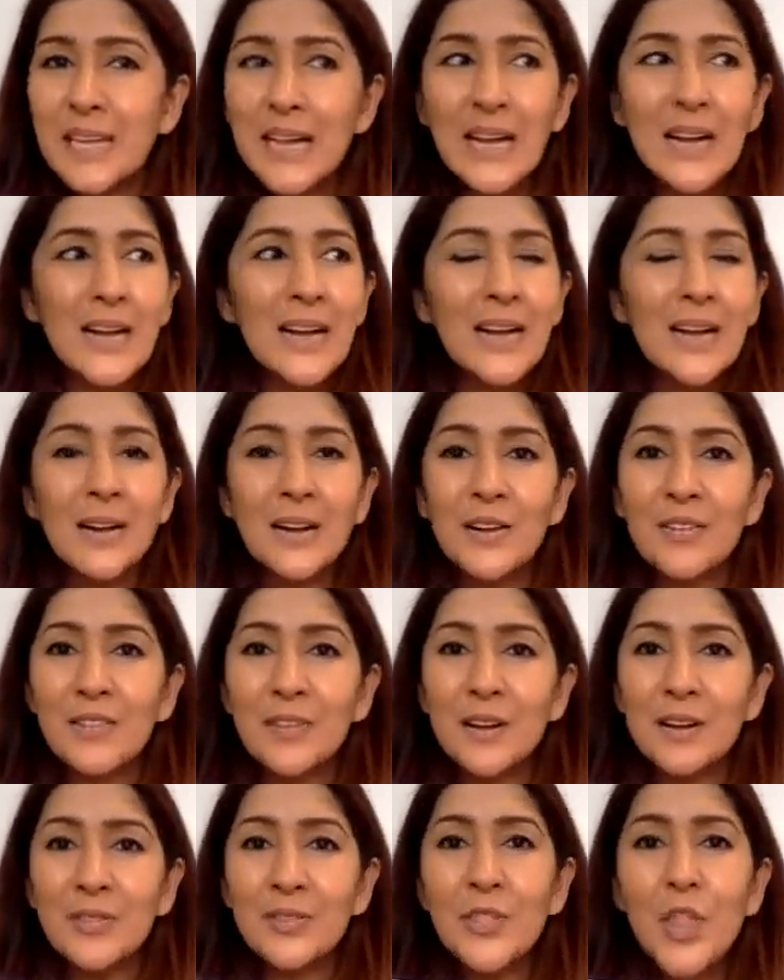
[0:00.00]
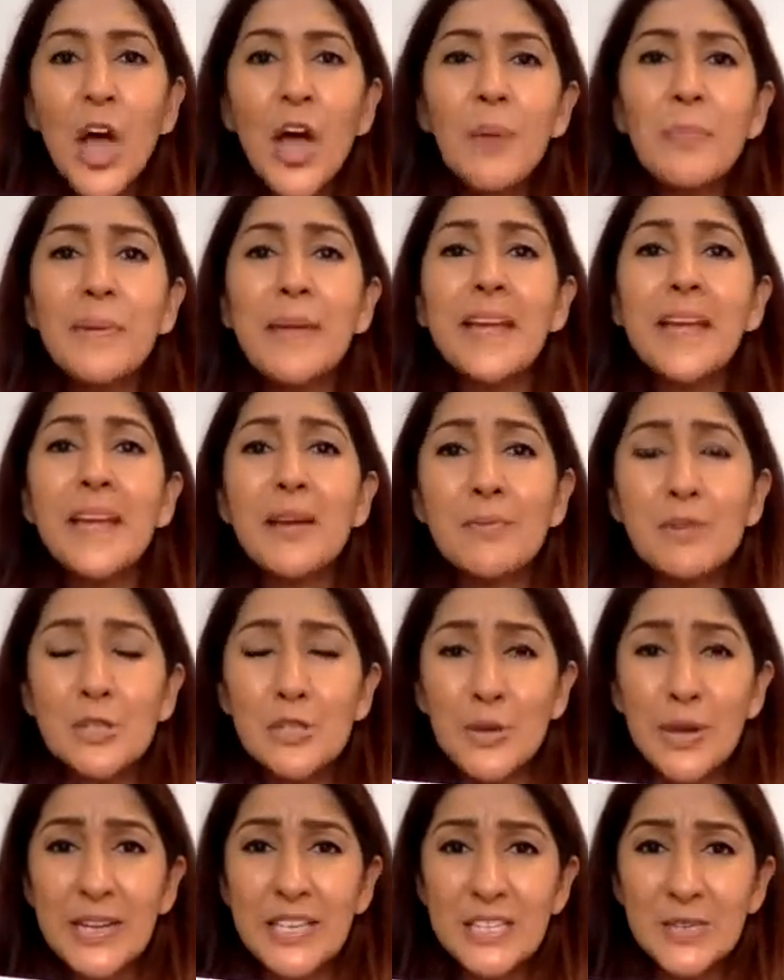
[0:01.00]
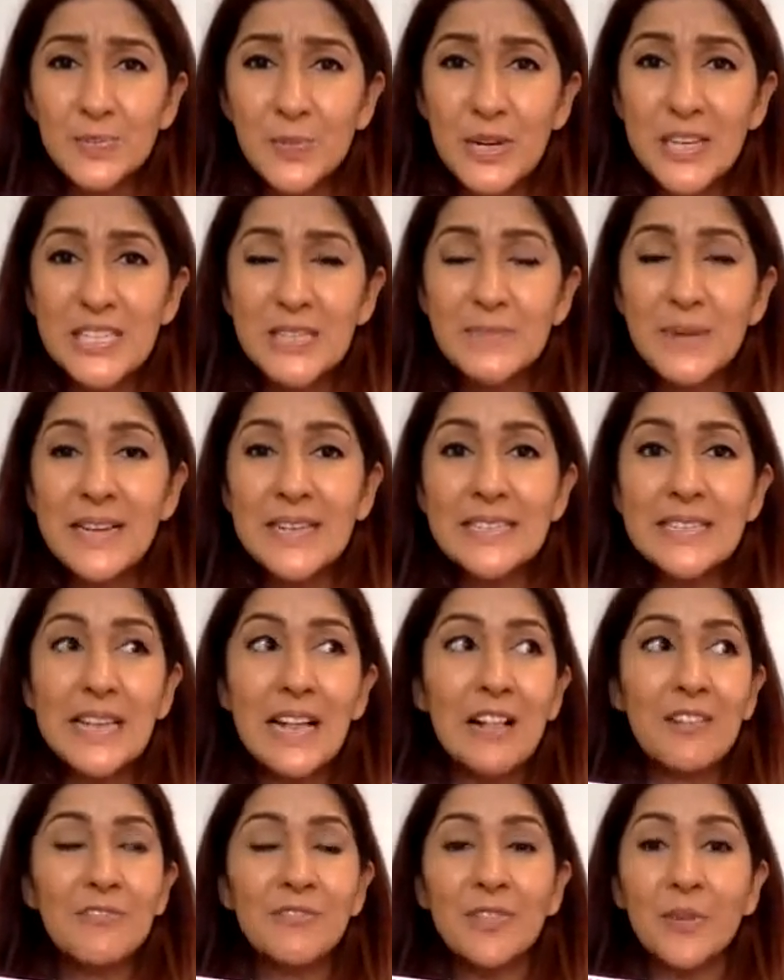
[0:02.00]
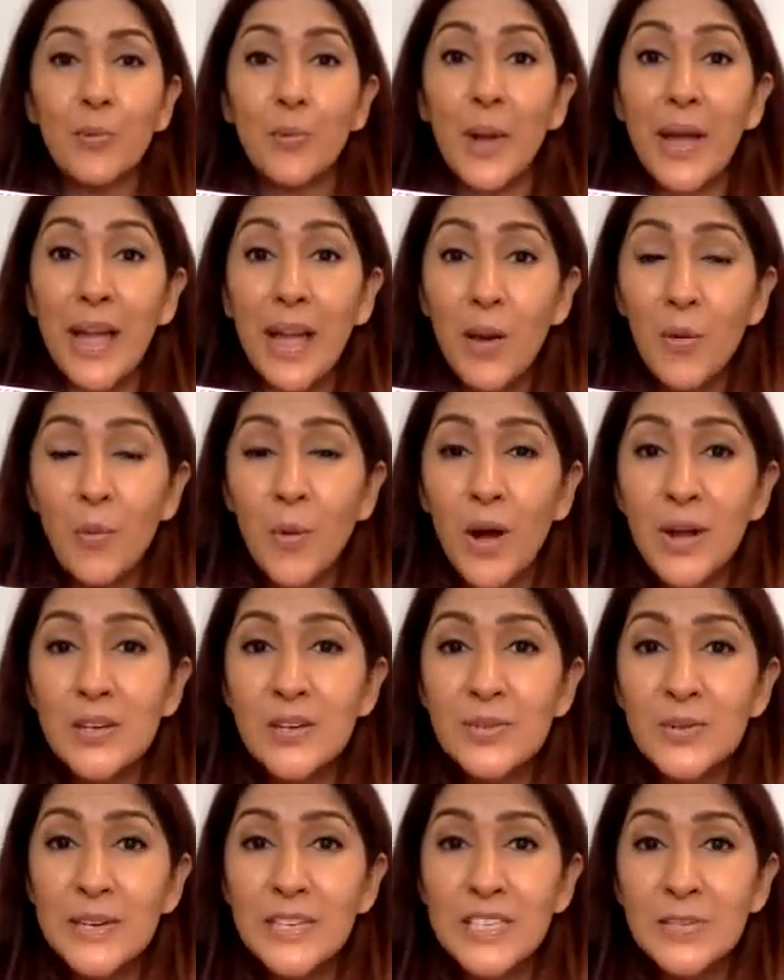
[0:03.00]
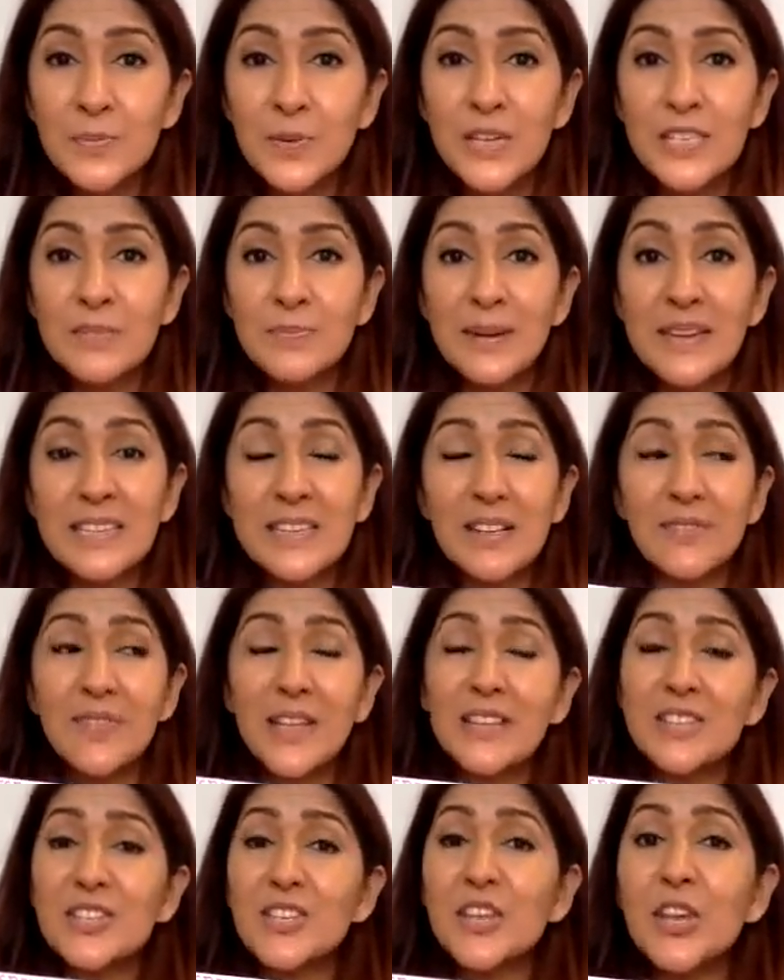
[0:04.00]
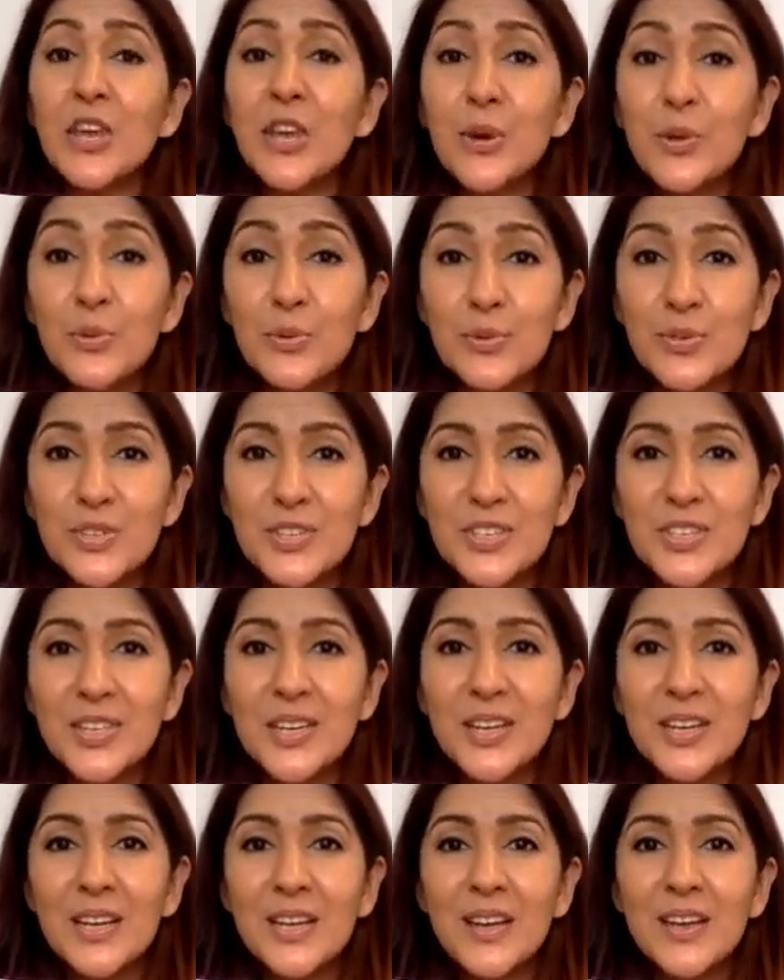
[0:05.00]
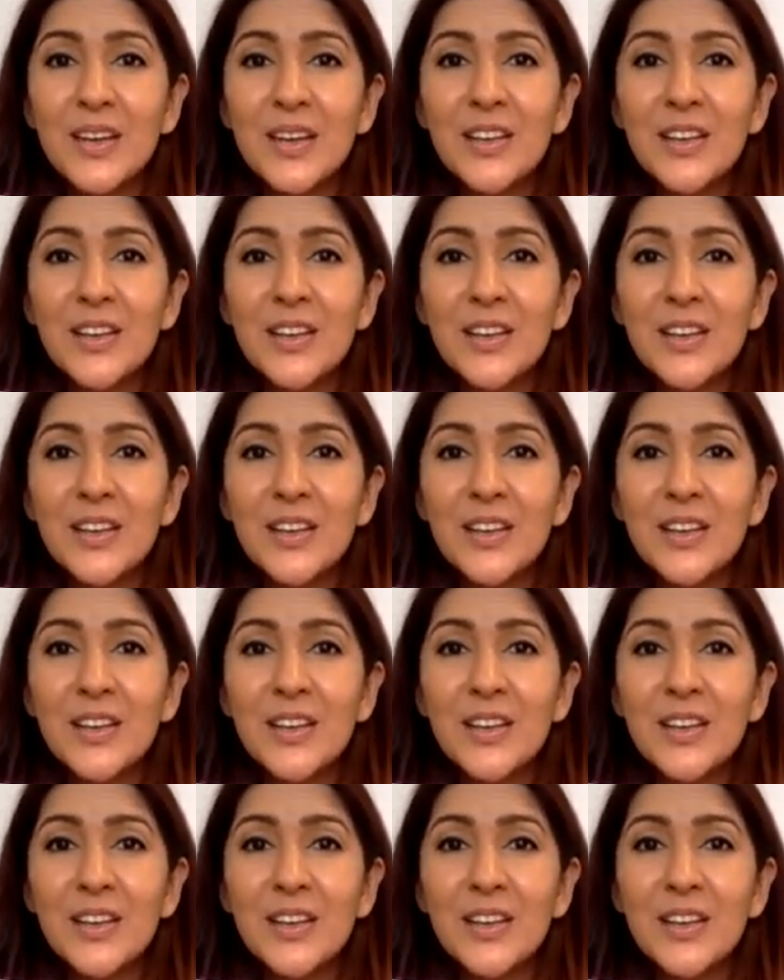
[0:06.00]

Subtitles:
not being able to express myself the way I want to express myself? That's huge.